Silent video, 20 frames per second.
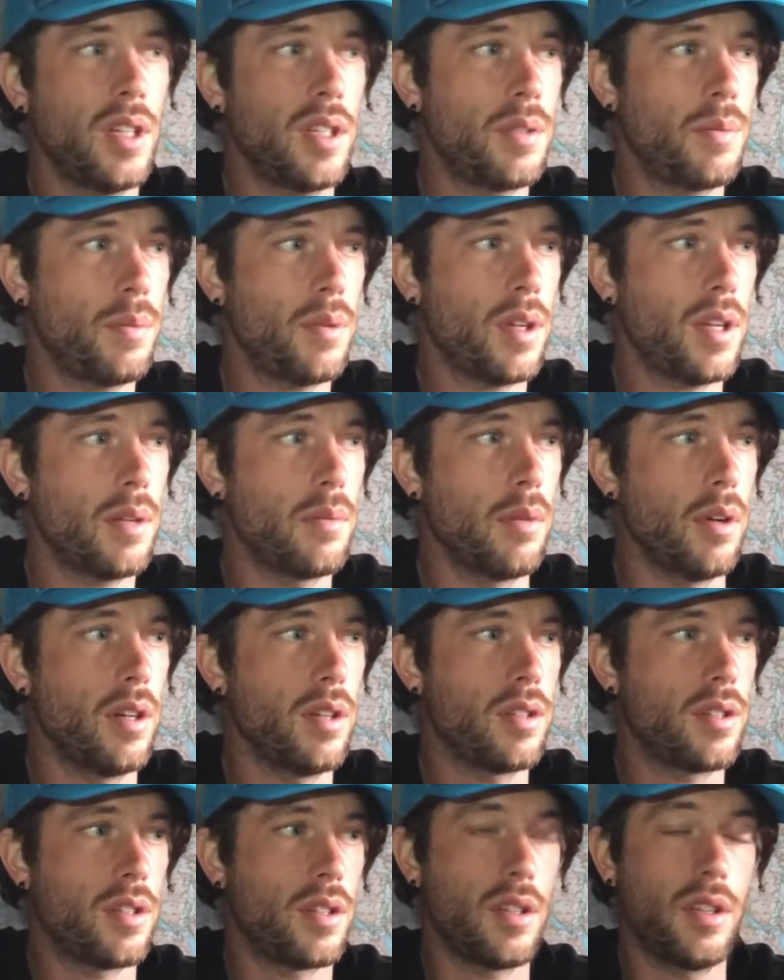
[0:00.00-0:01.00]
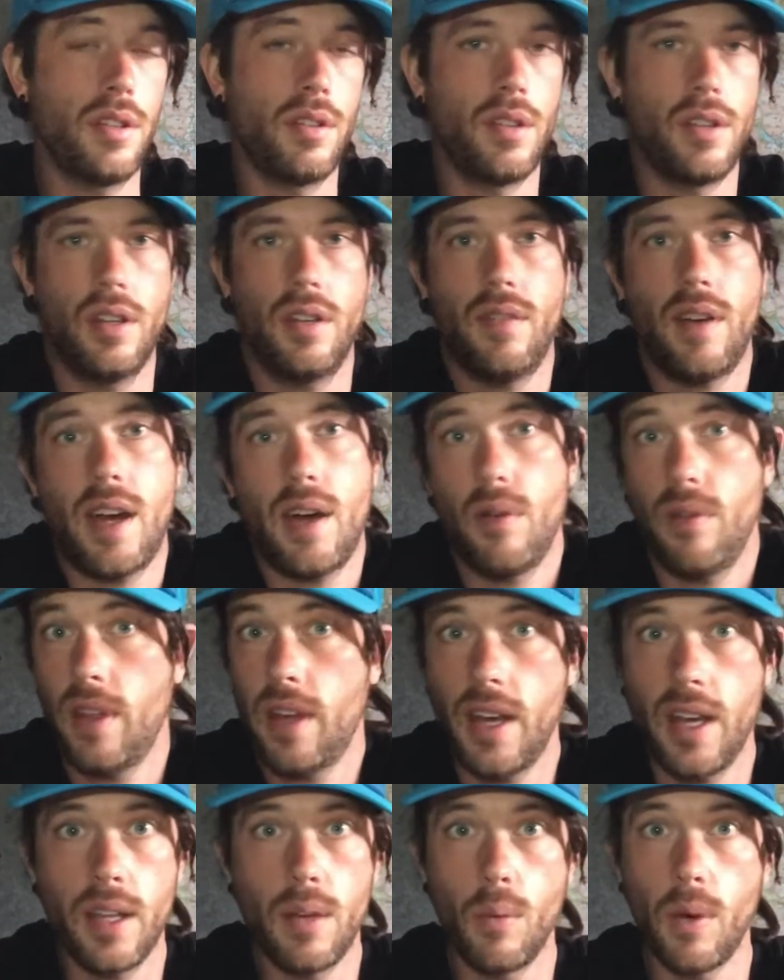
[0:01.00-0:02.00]
pretty much you're out
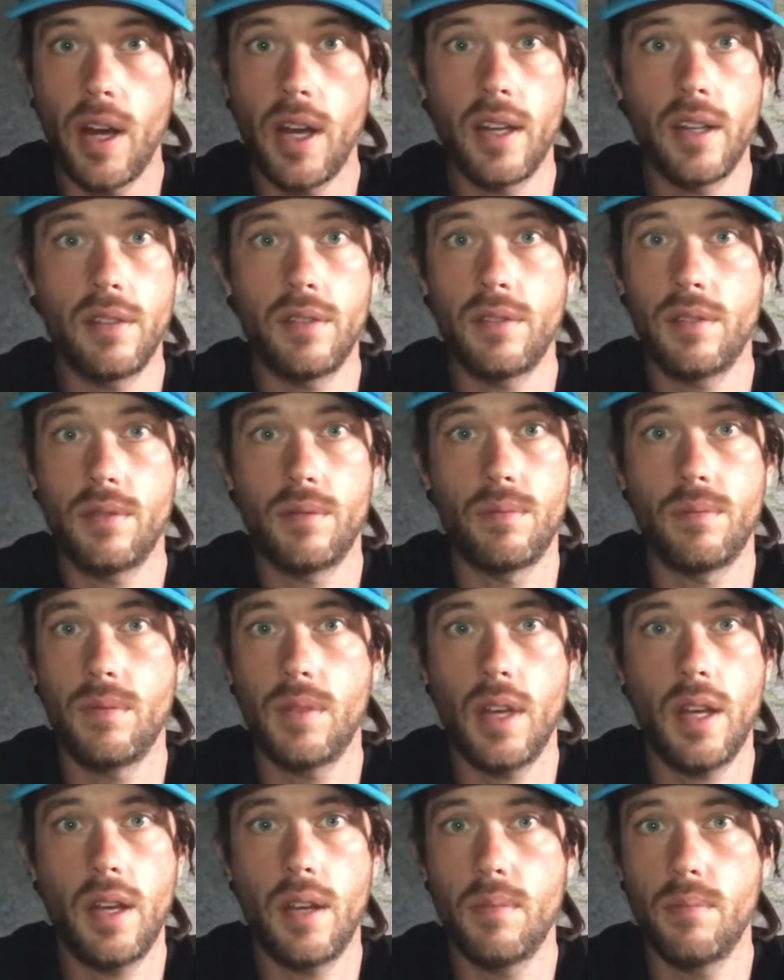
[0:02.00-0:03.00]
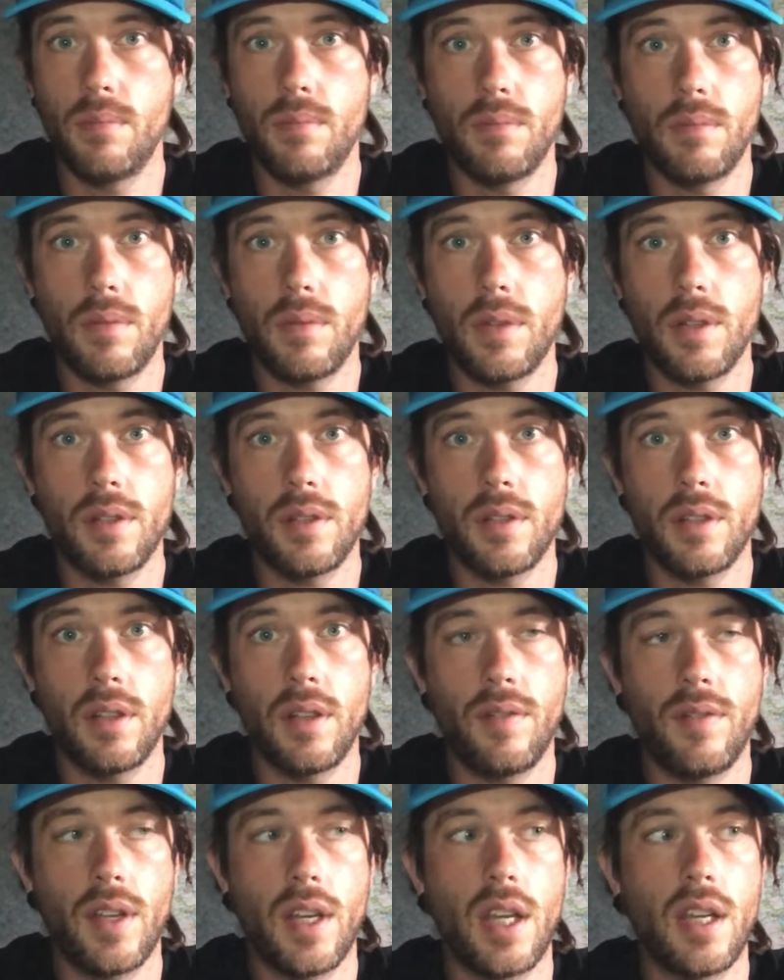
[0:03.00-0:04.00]
there, you're wild until
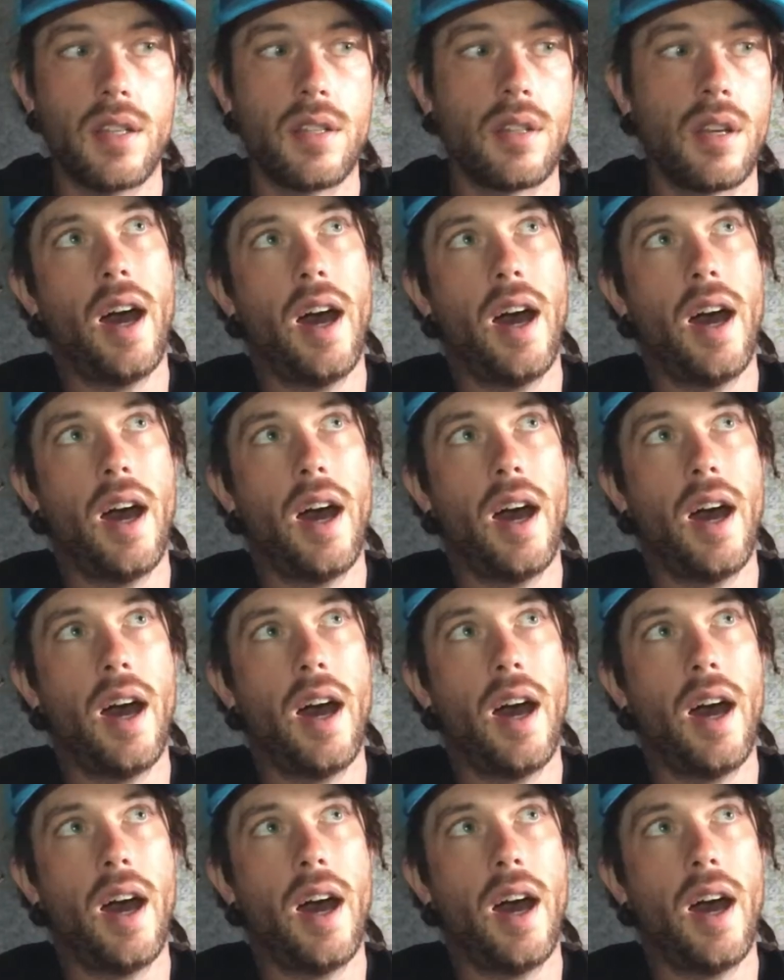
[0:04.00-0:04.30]
you finish.